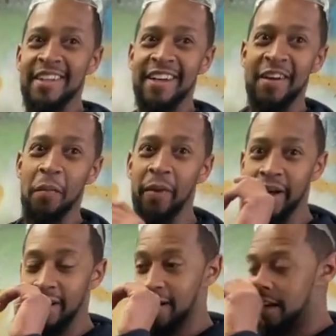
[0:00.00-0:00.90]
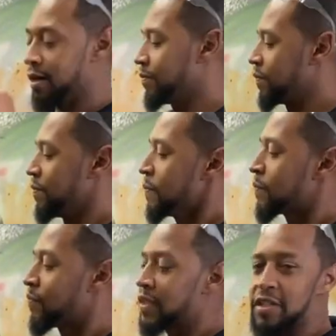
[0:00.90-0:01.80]
it. Okay. But, uh,
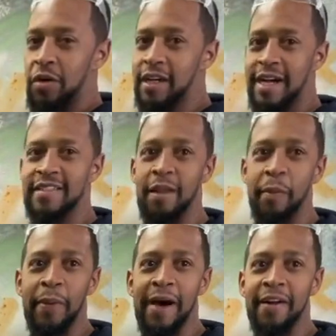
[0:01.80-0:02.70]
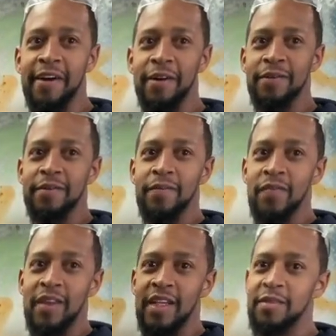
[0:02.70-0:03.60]
so the concept of powder coating
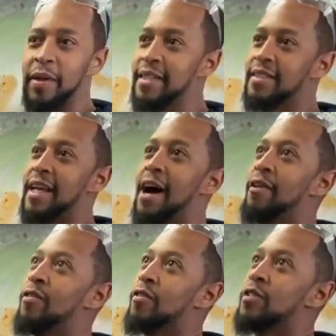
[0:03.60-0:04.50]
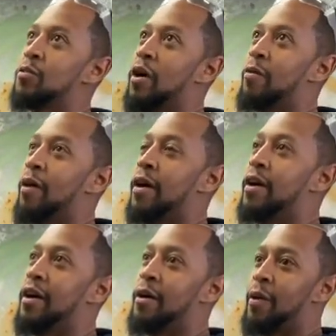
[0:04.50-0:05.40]
basically, I don't even know if the
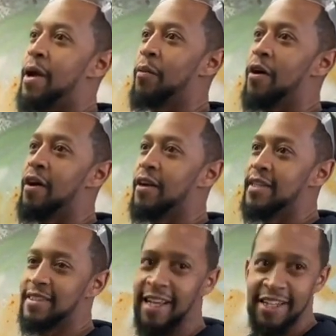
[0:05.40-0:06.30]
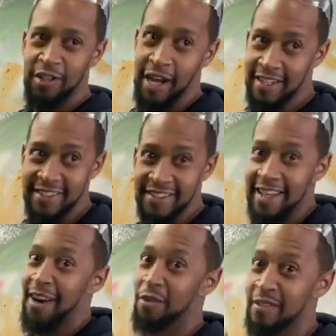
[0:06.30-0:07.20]
word, uh, right word. It's electrolysis.
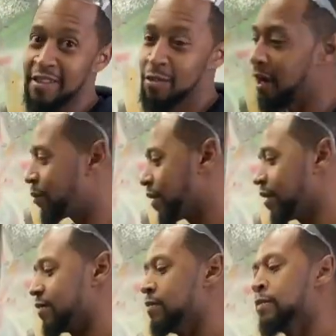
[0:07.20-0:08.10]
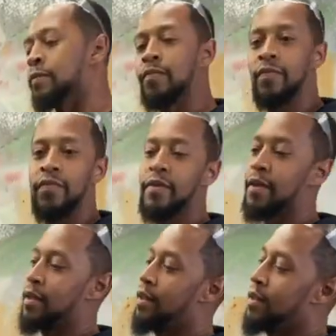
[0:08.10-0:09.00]
I don't know if that's the right word.
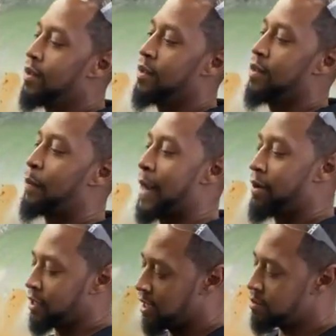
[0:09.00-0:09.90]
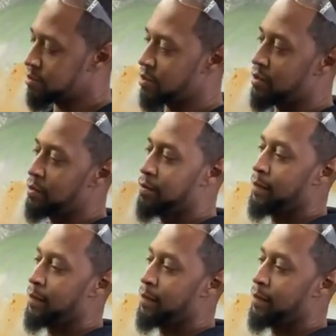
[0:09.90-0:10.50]
The powder comes through.